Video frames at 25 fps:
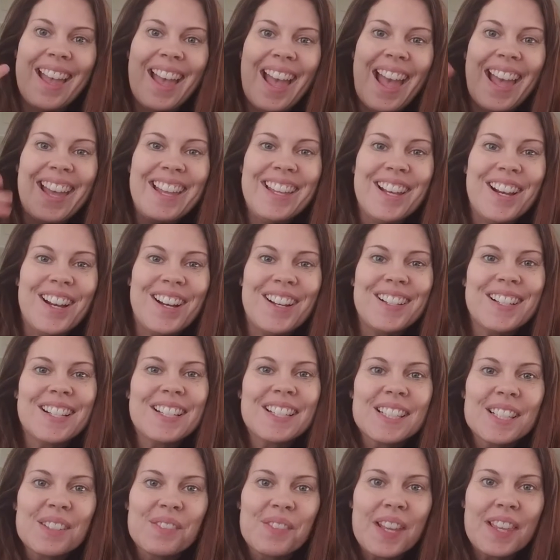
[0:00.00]
Hey y'all,
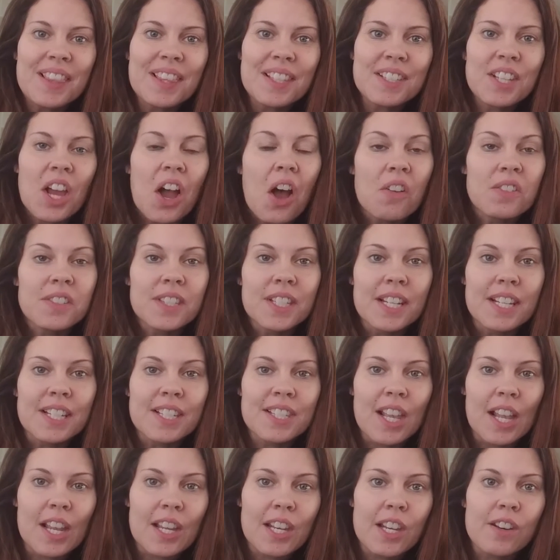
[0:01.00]
it's Samantha Thompson,
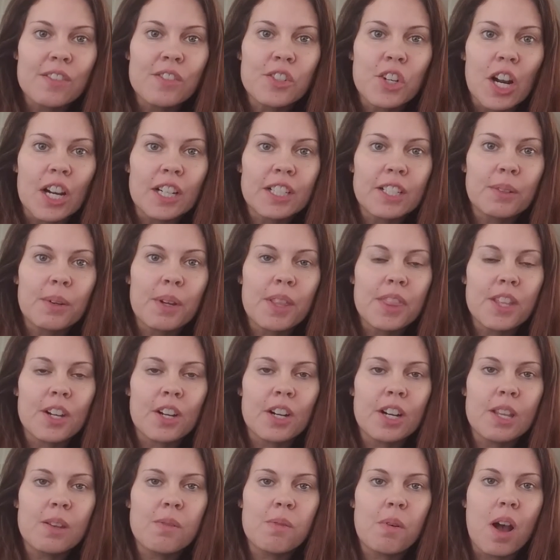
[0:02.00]
Executive Director with
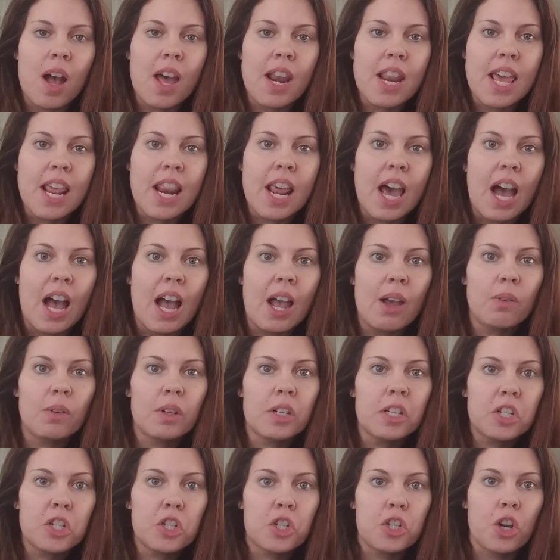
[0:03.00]
31, and I
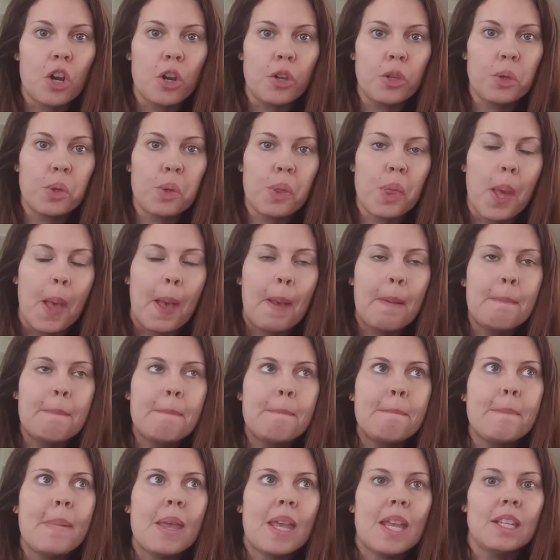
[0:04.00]
want to show you the
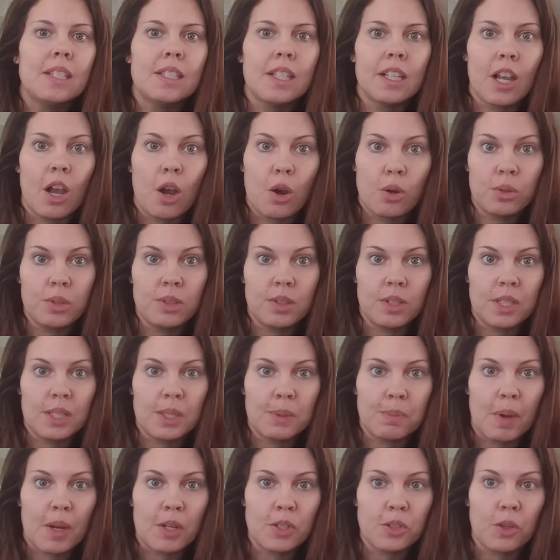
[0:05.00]
amazing hostess
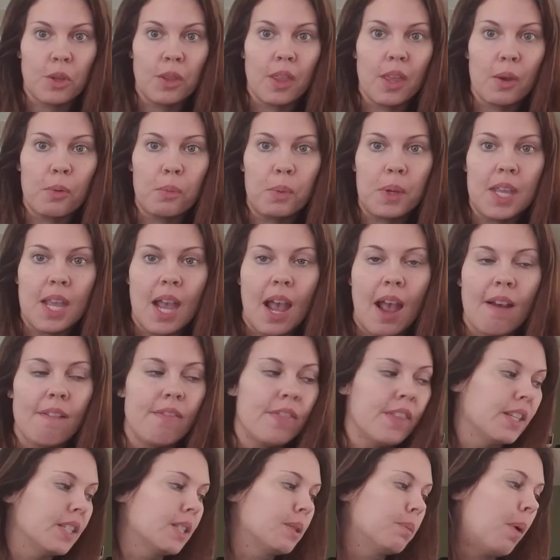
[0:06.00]
special that we
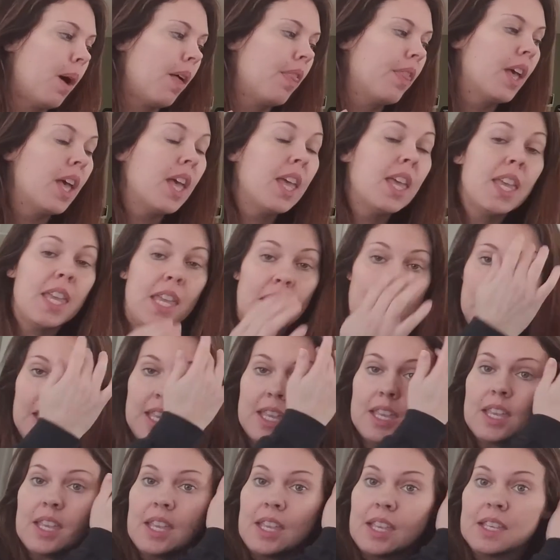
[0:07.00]
have this month.
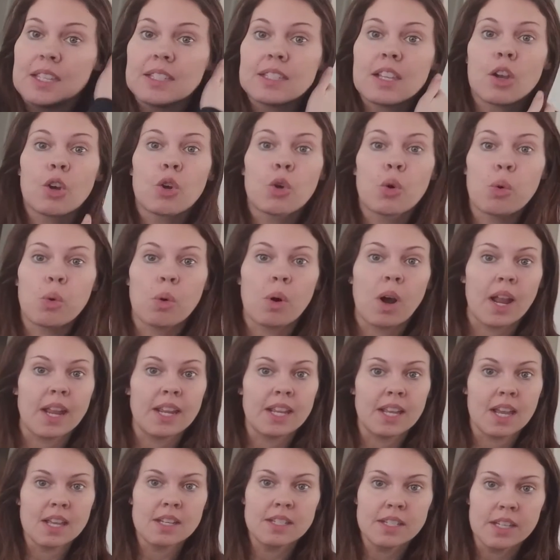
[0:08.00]
It is
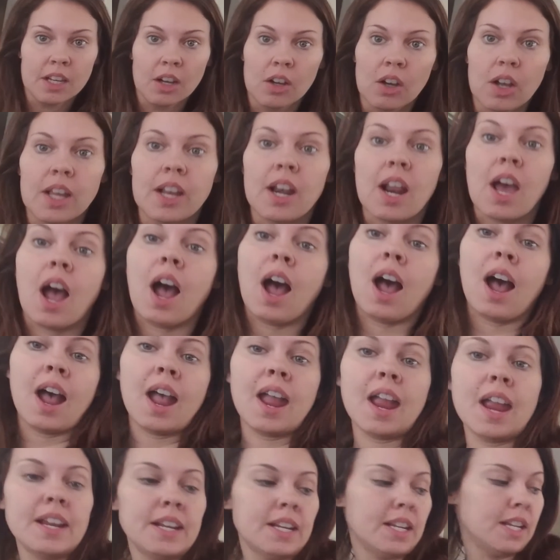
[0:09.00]
quite a deal, and
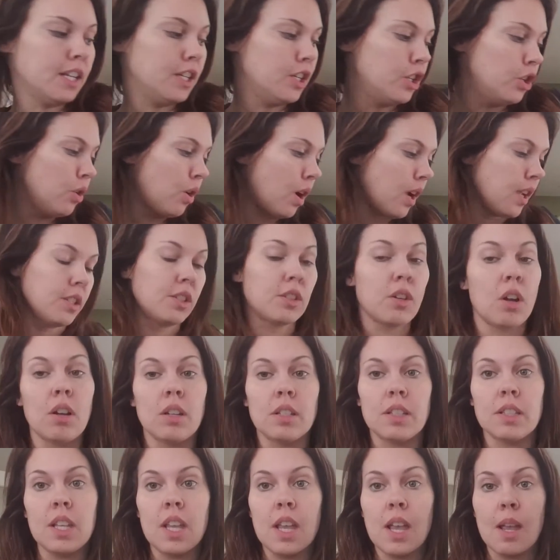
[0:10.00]
I need you guys to all
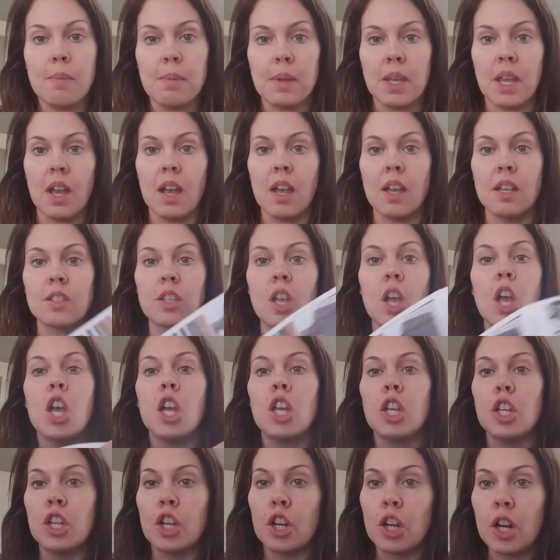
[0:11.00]
see it because
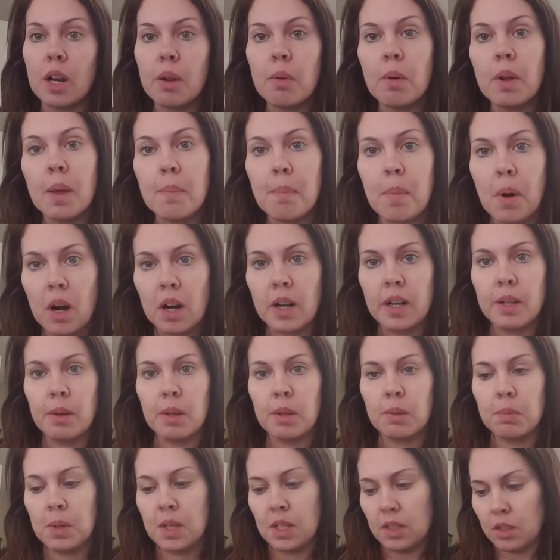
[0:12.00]
you're going to want to party
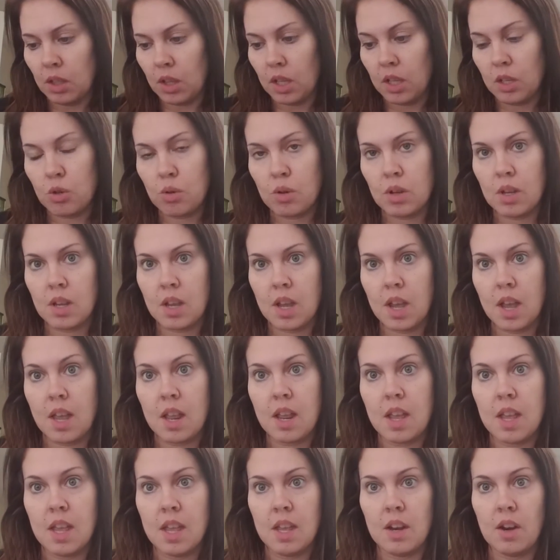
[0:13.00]
with me so that you can
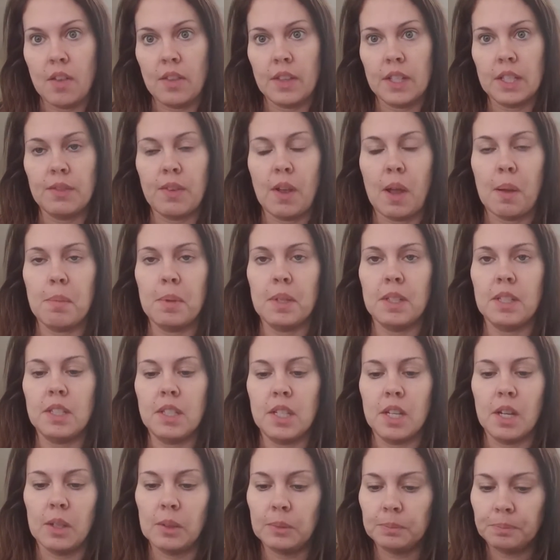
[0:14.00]
get in on this fabulous
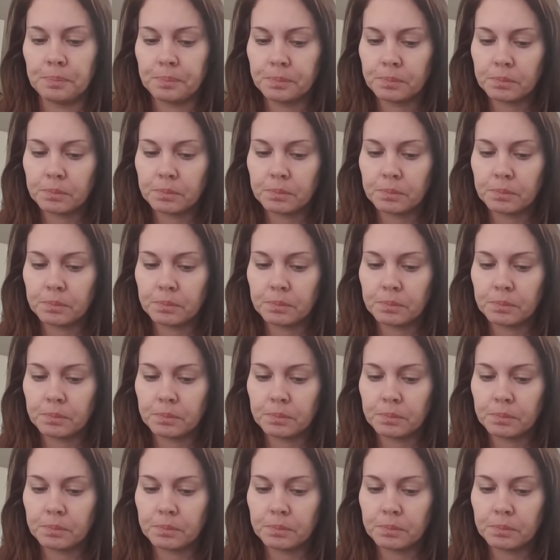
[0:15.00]
deal.